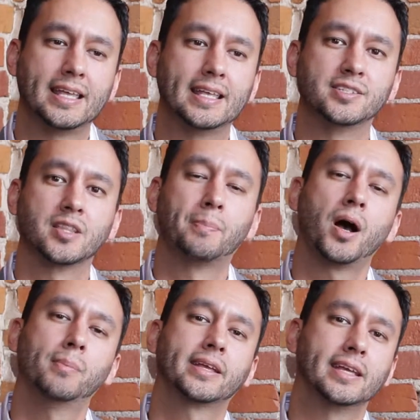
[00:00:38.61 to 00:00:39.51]
is in the
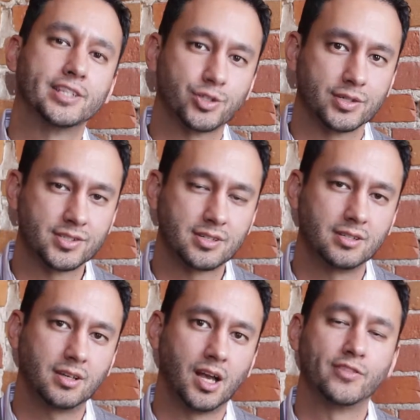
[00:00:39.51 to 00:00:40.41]
public interest
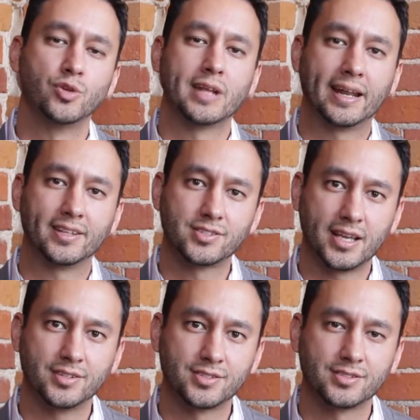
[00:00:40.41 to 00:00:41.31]
of the United
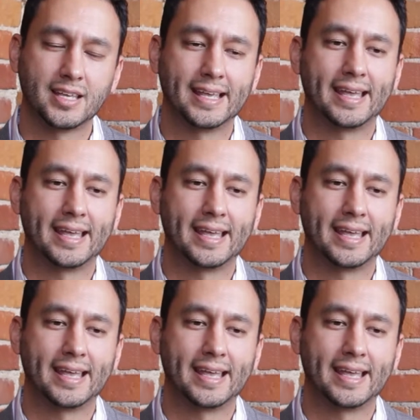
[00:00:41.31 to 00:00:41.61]
States.